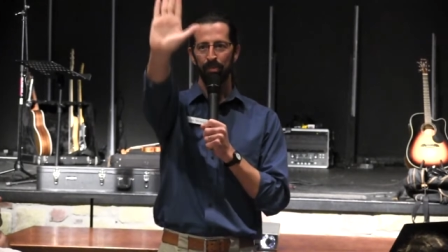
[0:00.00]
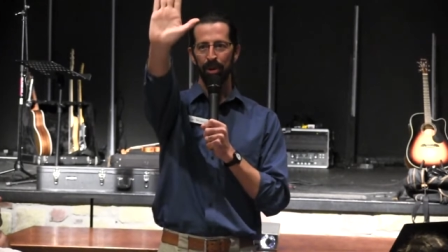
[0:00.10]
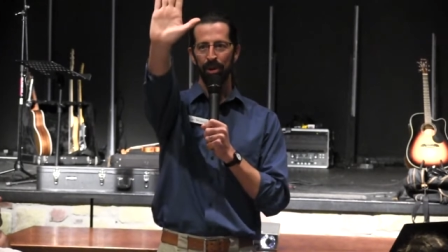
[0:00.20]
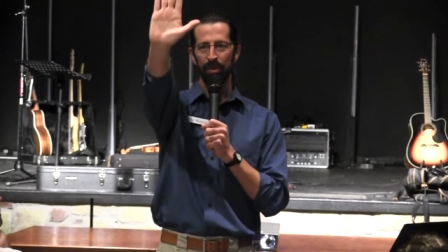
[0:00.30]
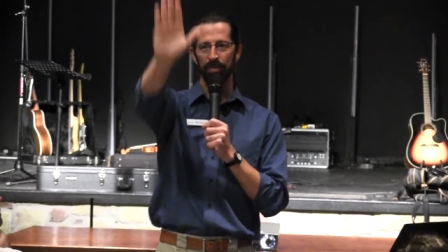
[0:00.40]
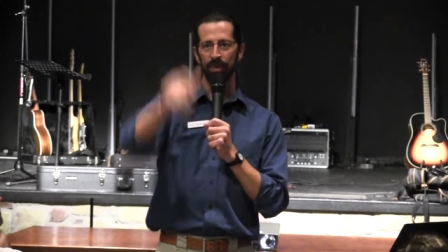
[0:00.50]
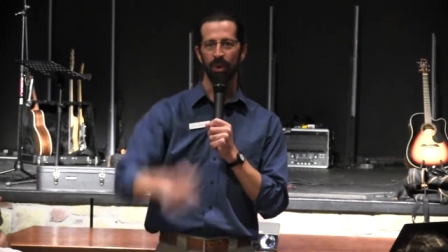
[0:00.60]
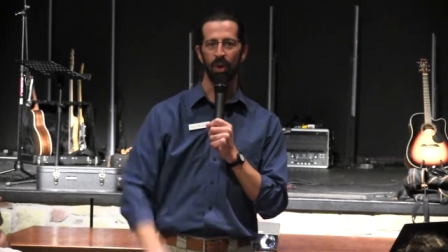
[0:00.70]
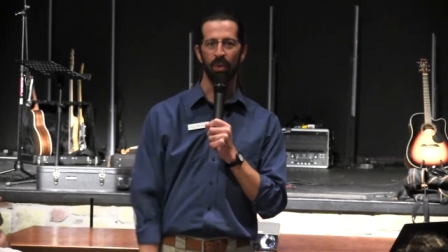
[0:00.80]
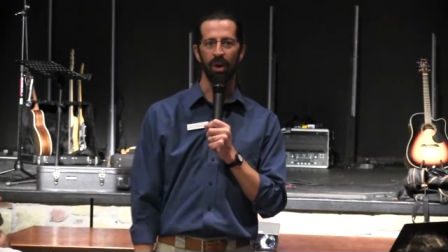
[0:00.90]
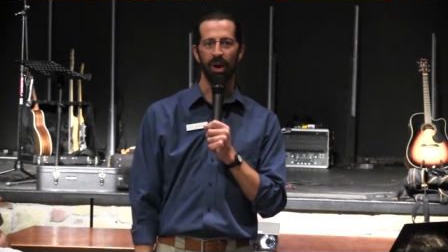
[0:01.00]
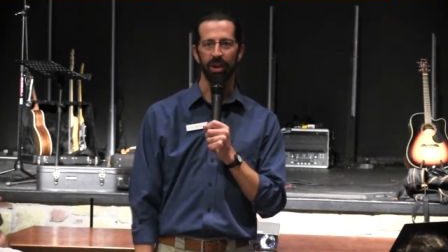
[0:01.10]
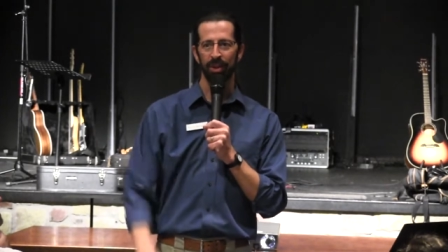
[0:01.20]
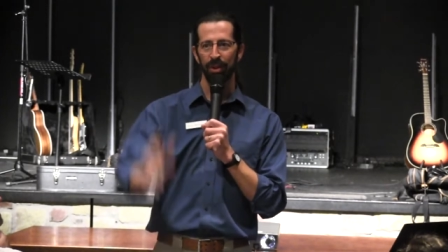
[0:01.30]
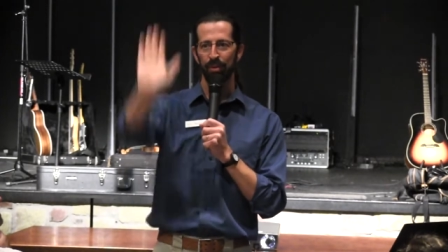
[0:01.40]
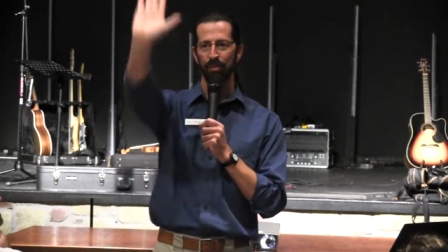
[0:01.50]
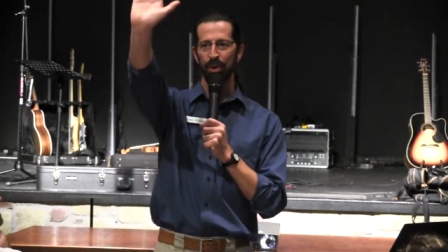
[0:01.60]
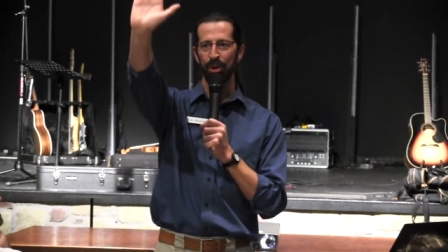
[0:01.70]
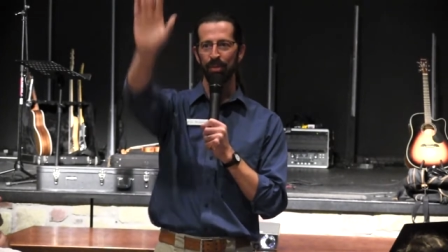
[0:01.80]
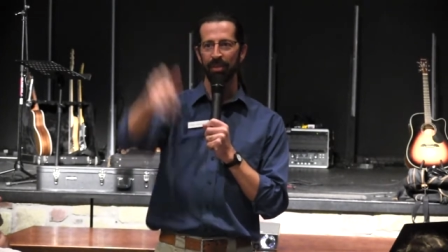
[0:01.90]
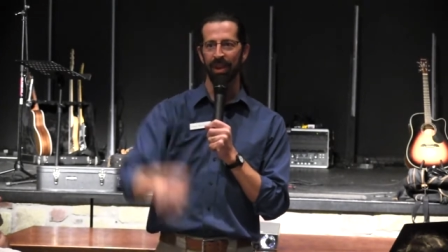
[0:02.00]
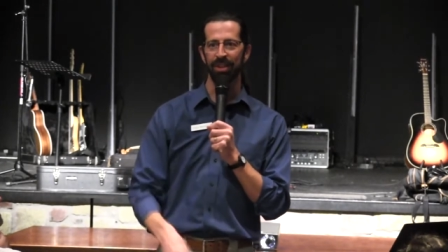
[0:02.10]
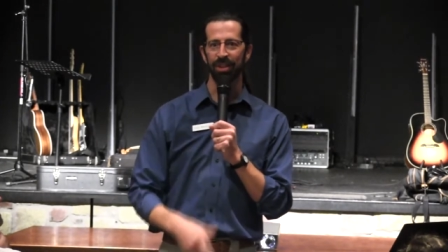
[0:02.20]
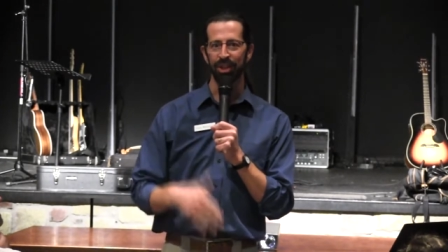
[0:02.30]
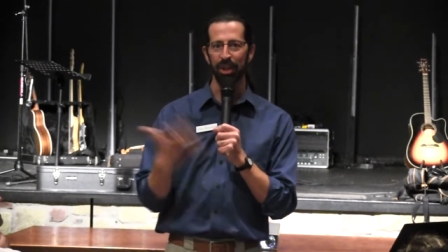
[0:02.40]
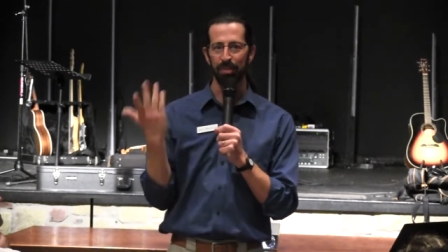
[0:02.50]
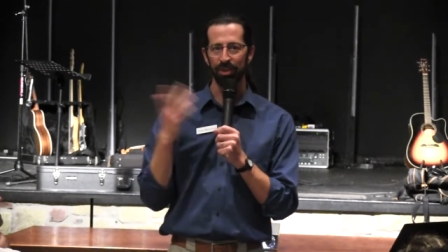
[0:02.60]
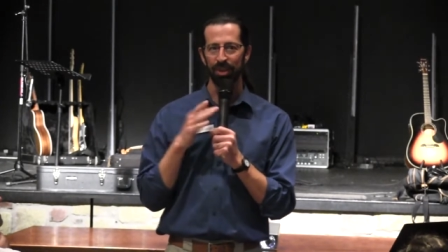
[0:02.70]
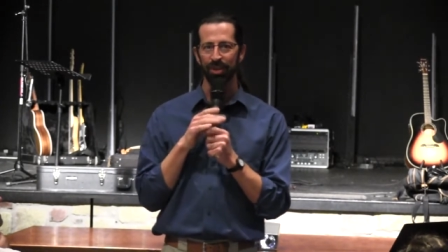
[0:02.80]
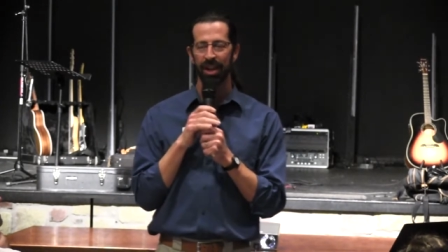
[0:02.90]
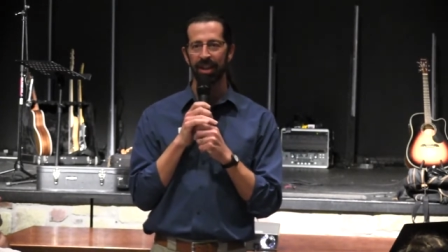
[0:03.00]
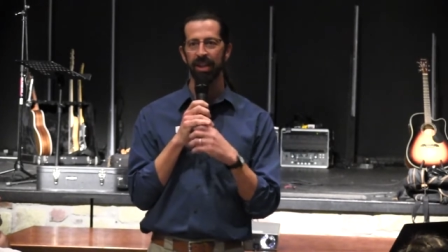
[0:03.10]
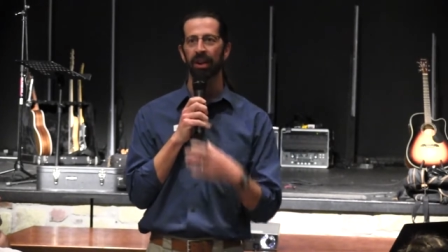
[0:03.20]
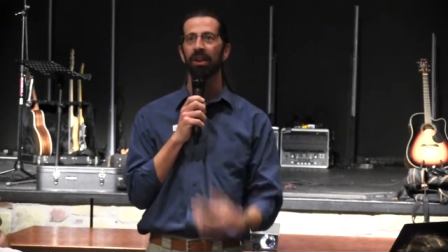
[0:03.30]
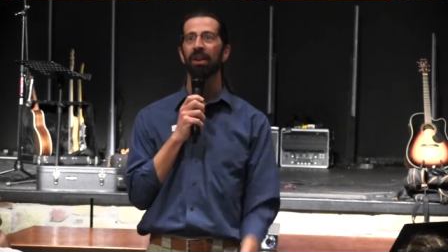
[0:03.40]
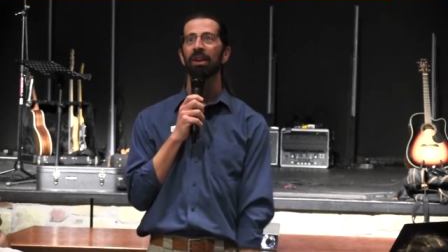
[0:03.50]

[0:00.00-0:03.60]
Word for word: Beep, don't walk. Beep, and the sheep will just stand there.